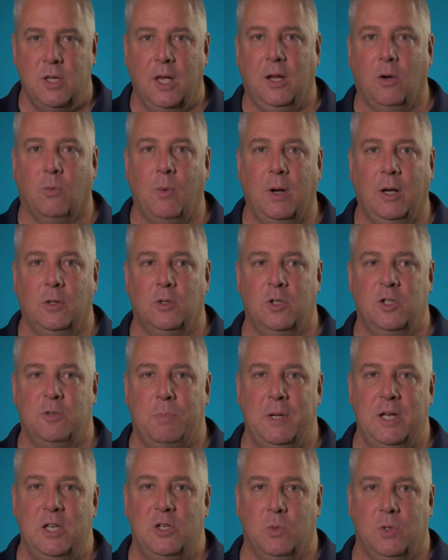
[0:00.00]
like a regular
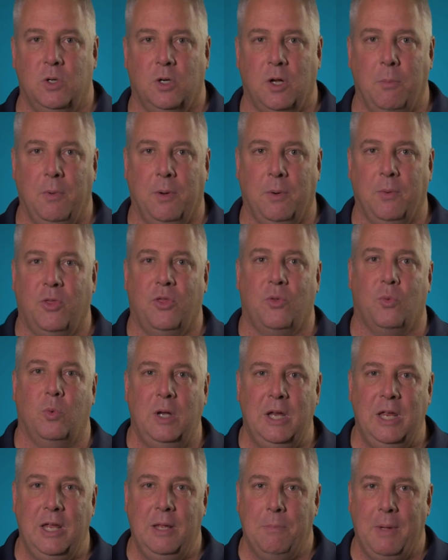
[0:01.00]
speech, when you're coming with
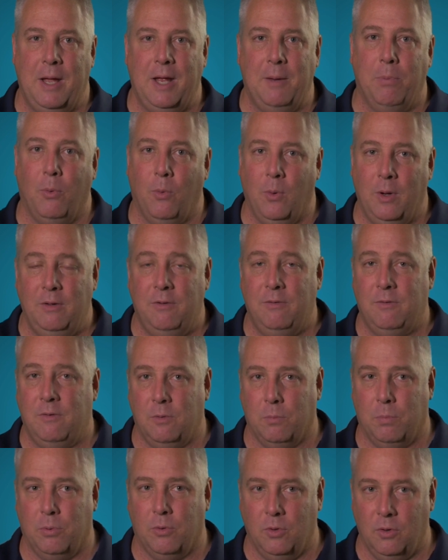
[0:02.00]
3 main points
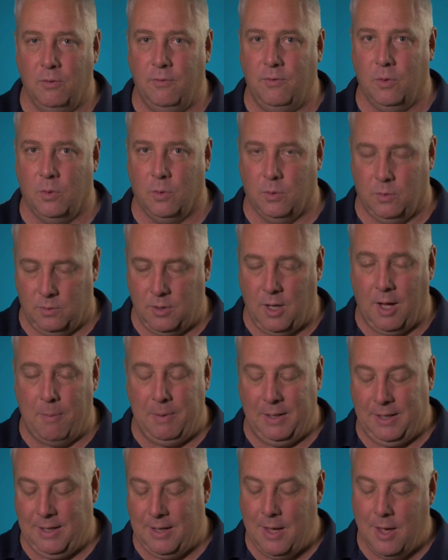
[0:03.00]
to prove your
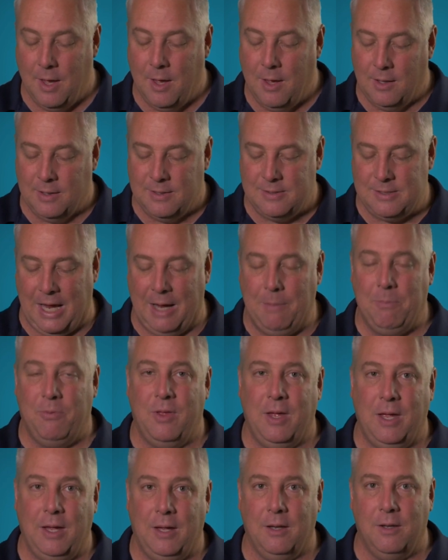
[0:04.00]
topic, same
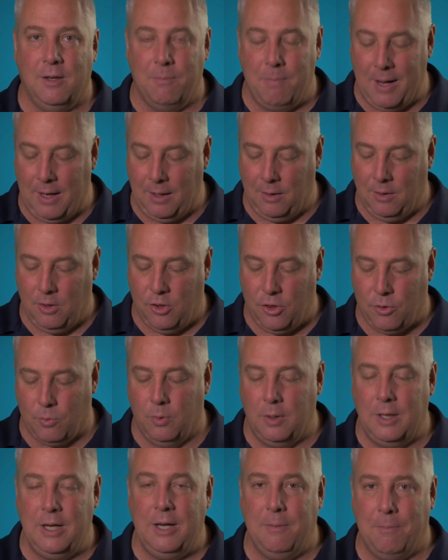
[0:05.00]
thing in debate.
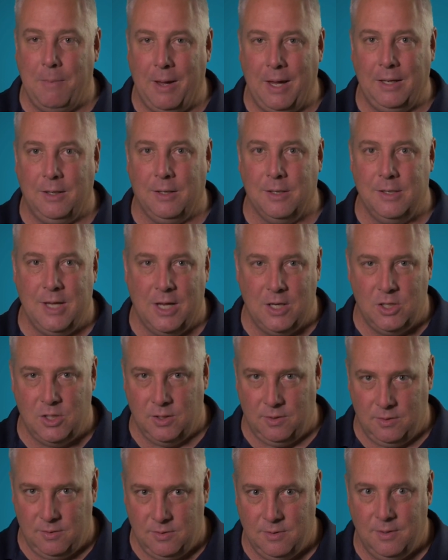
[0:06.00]
3 main
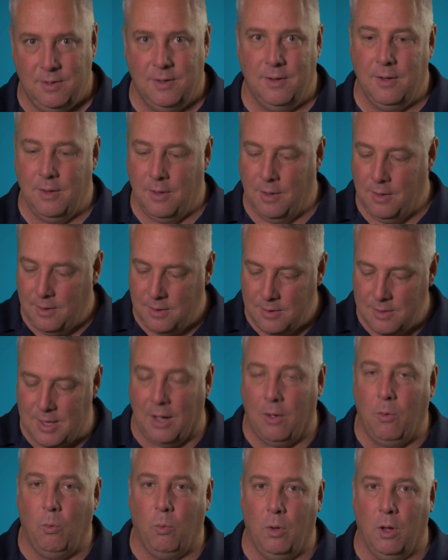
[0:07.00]
contentions
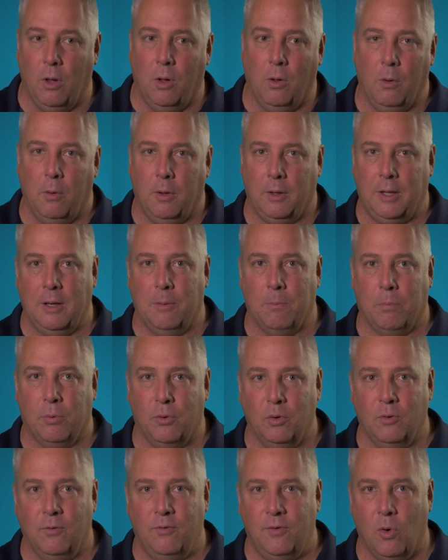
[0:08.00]
that will, again,
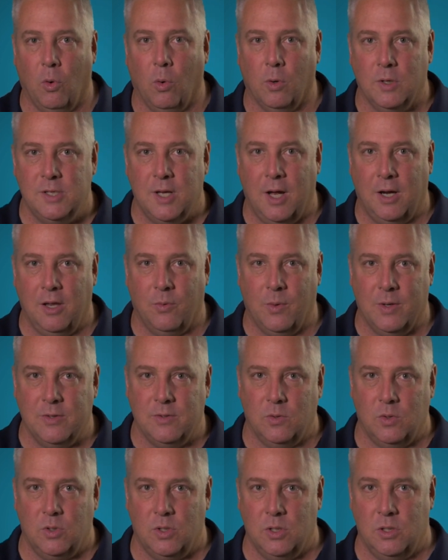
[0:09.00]
prove your side of the
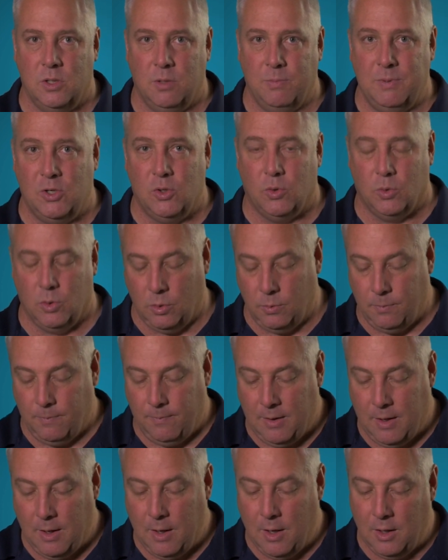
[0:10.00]
resolution to be true.
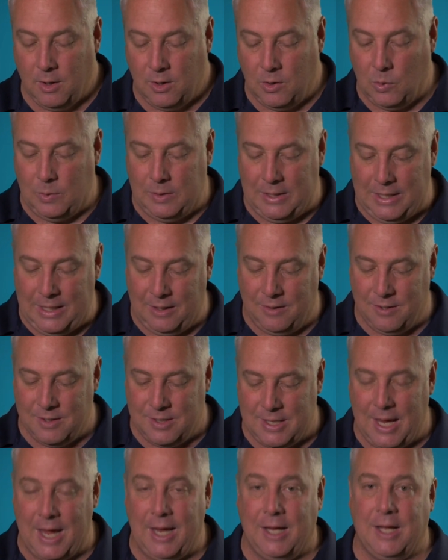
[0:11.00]
You need to say